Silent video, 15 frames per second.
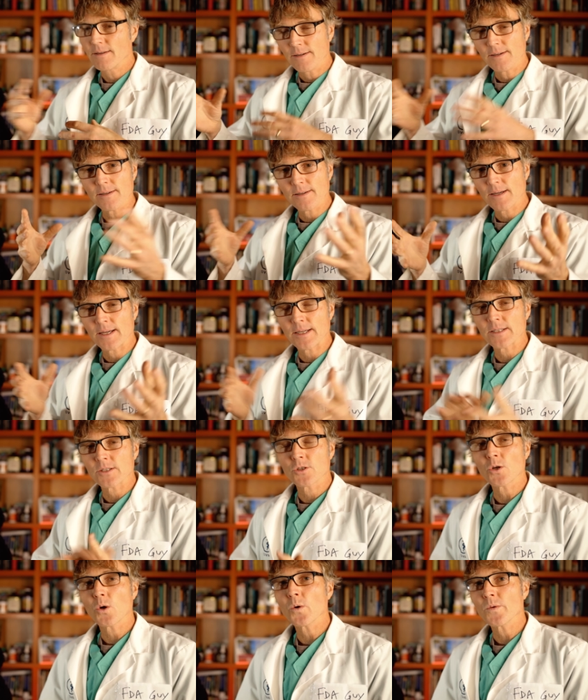has
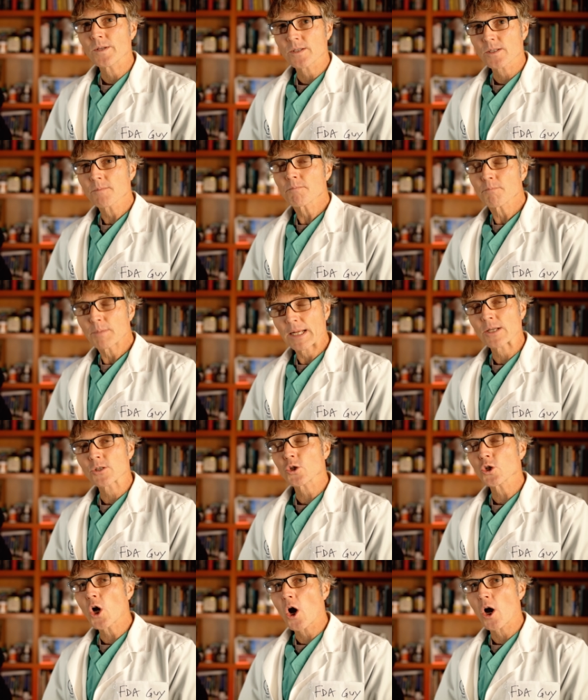shown this
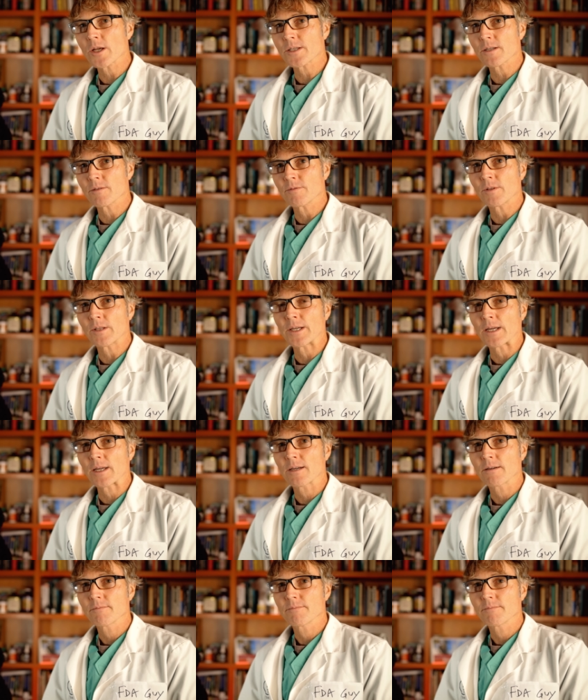potential causative link.